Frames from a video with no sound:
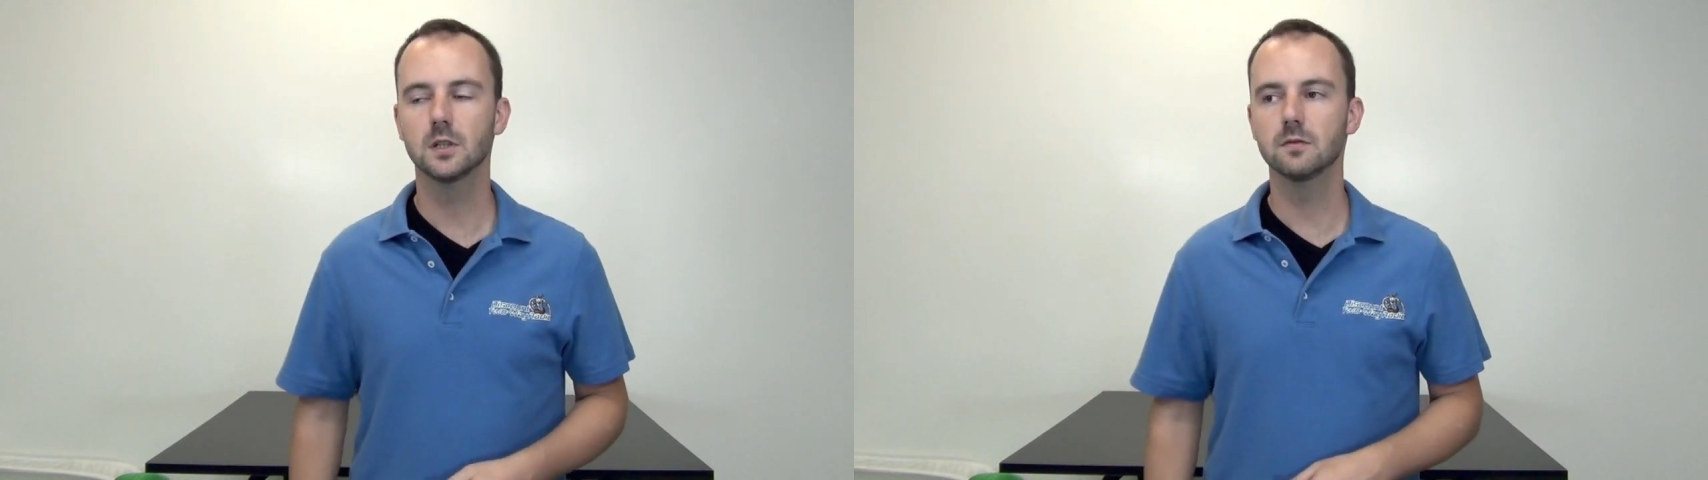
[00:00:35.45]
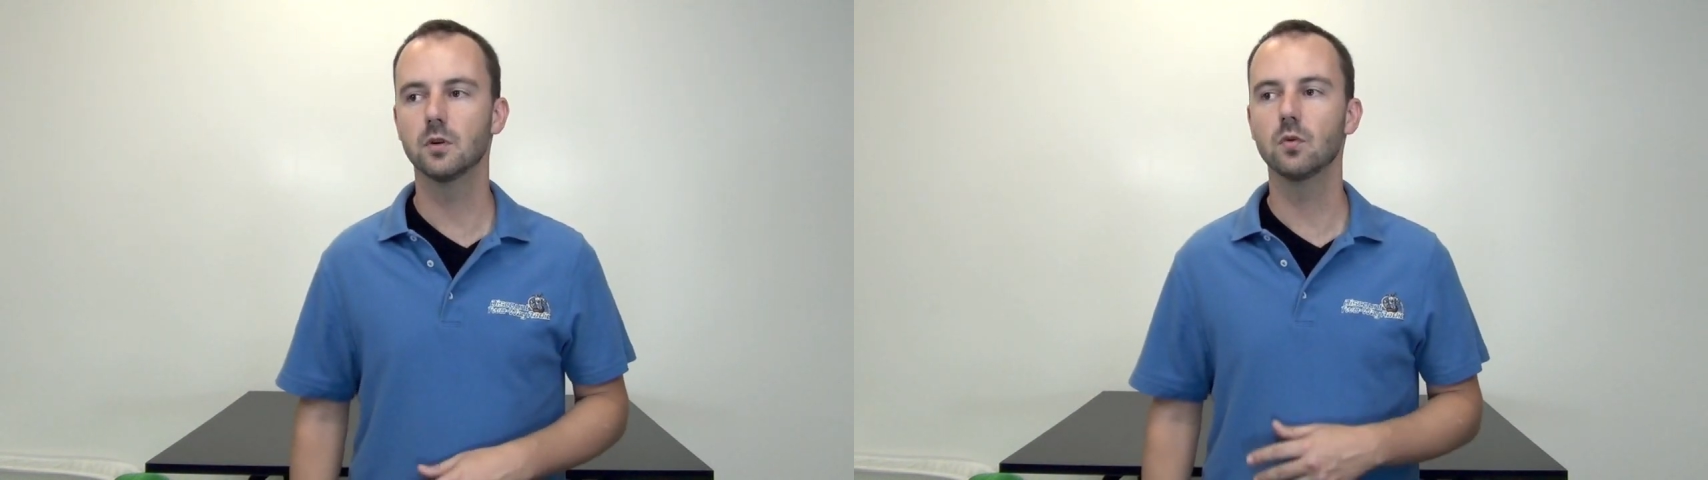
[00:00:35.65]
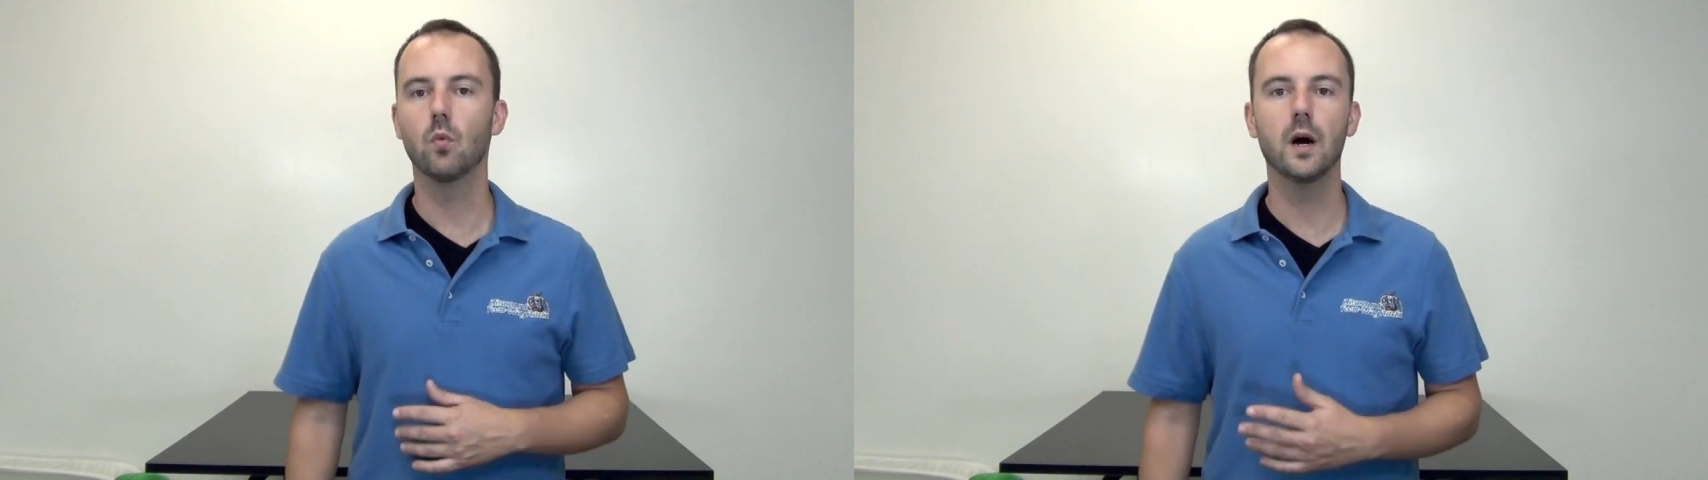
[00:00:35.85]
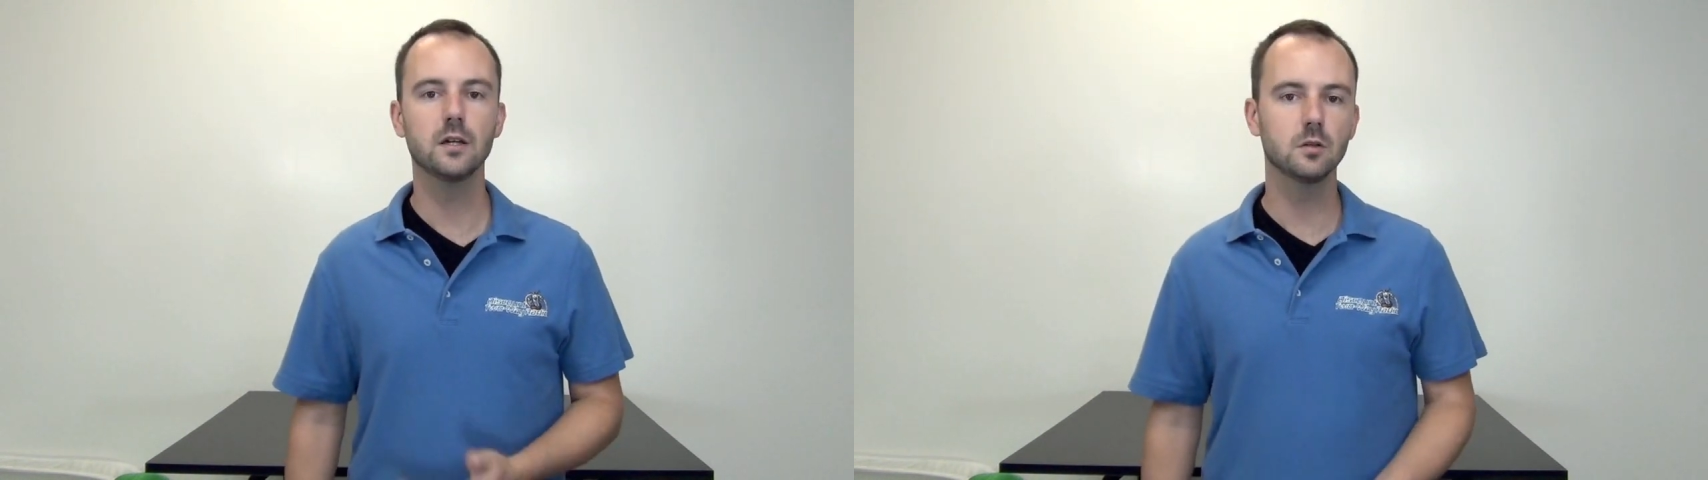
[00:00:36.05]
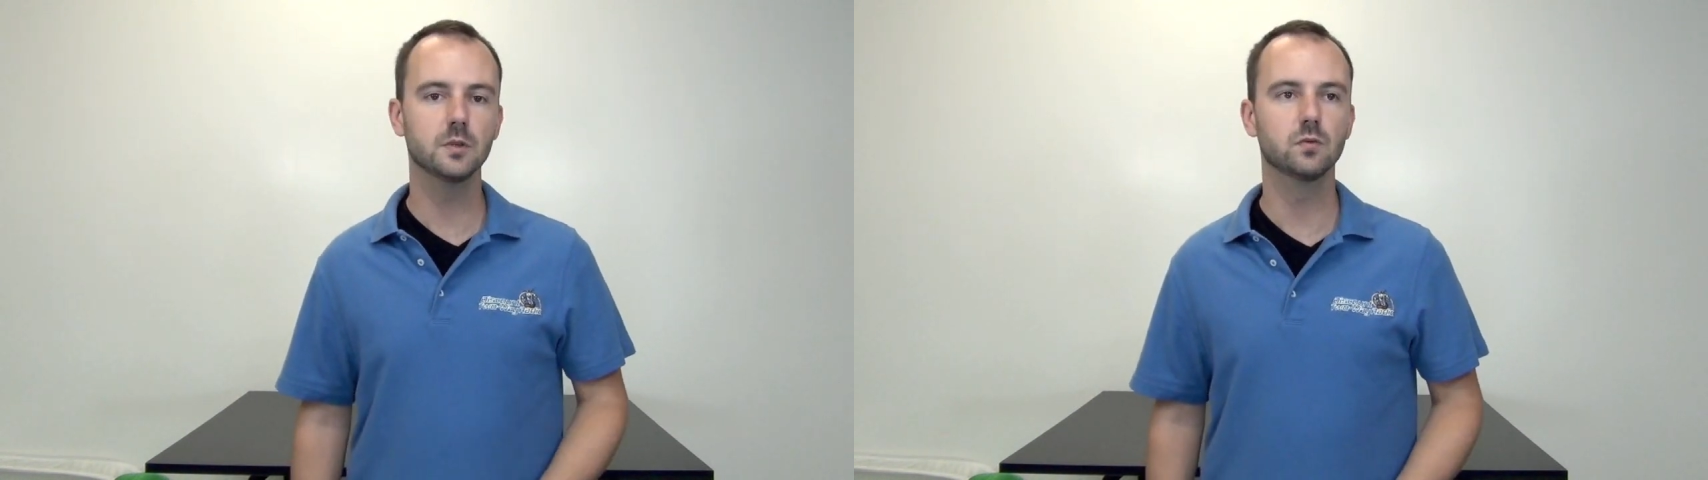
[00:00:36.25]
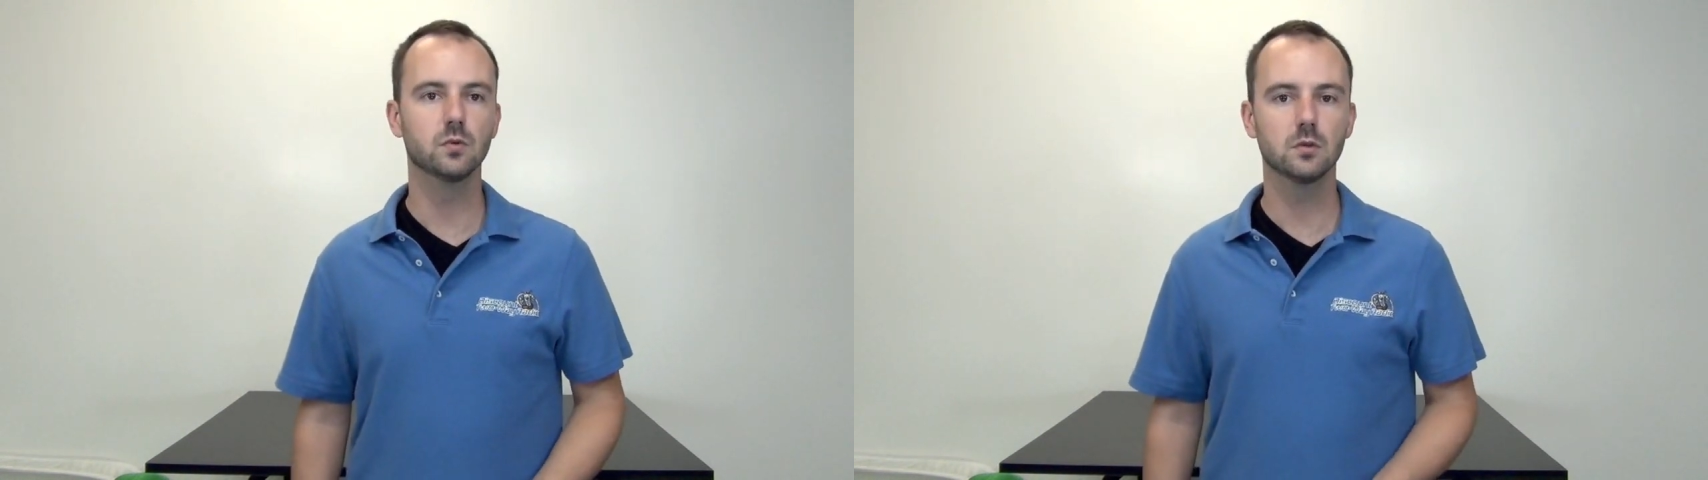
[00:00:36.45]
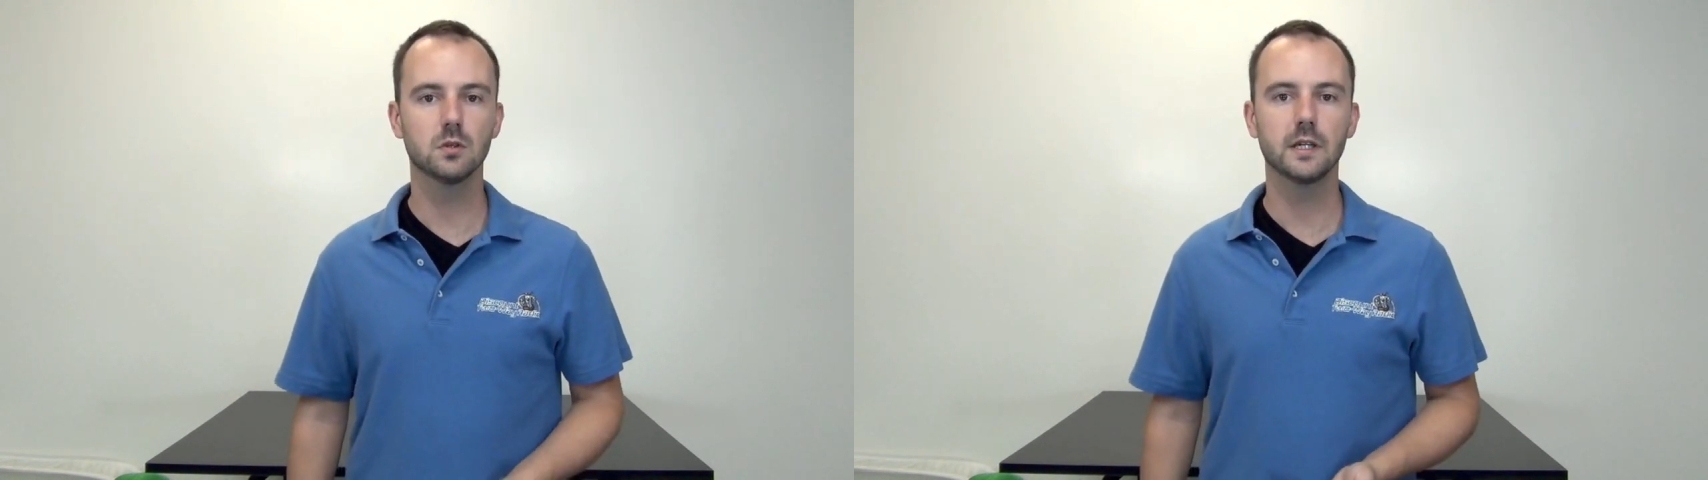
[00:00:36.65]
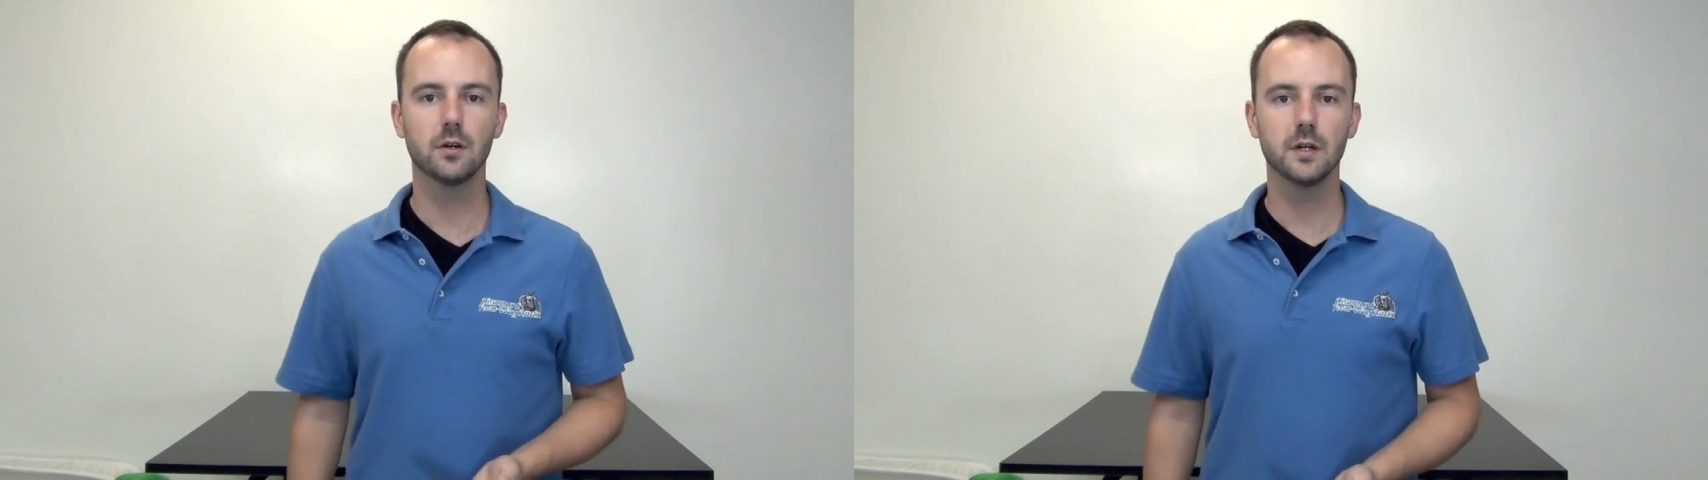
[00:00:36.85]
a very wide open
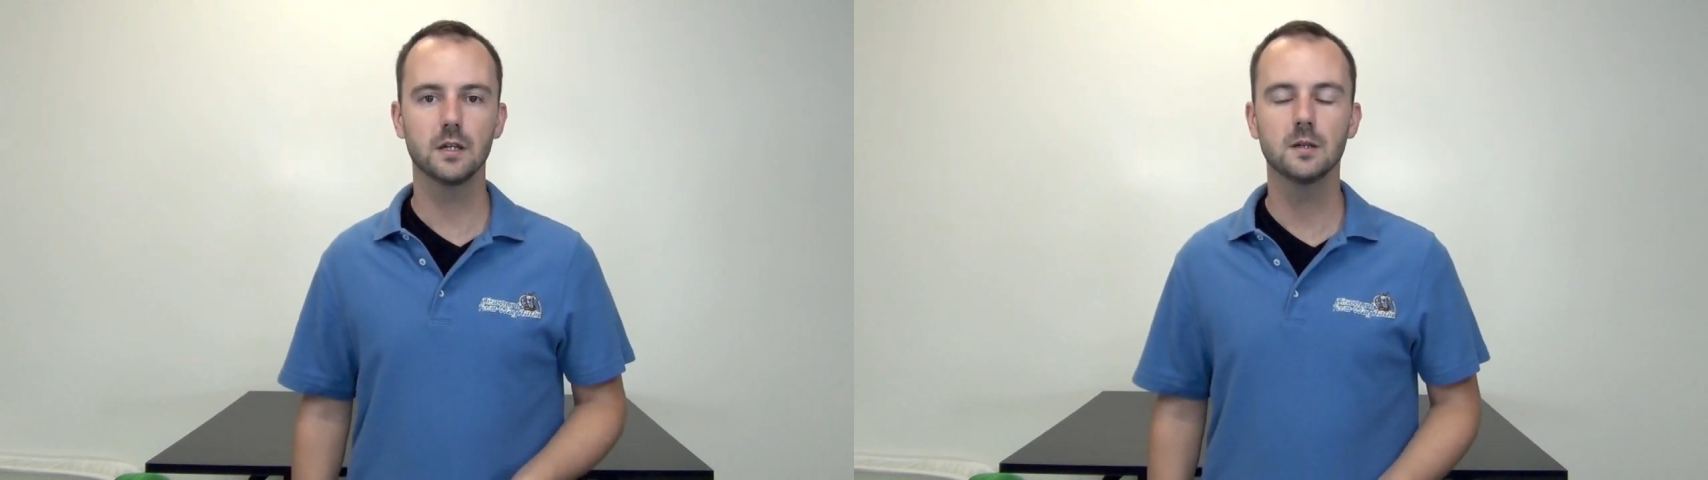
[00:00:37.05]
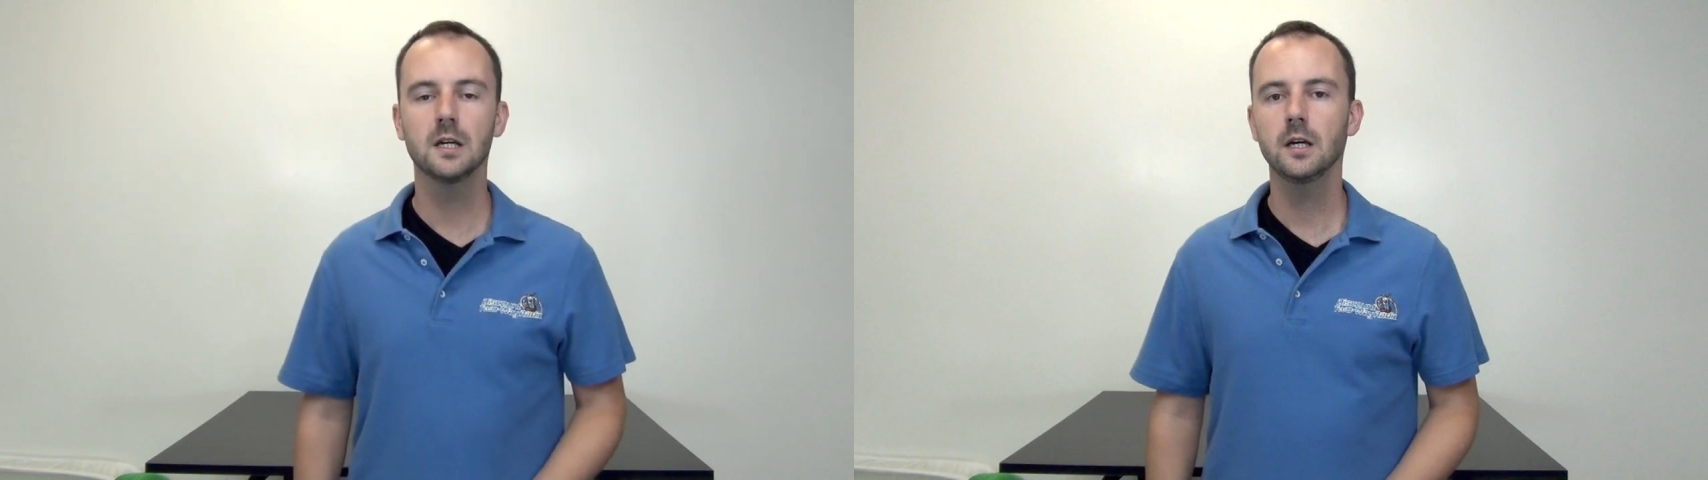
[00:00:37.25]
rural area,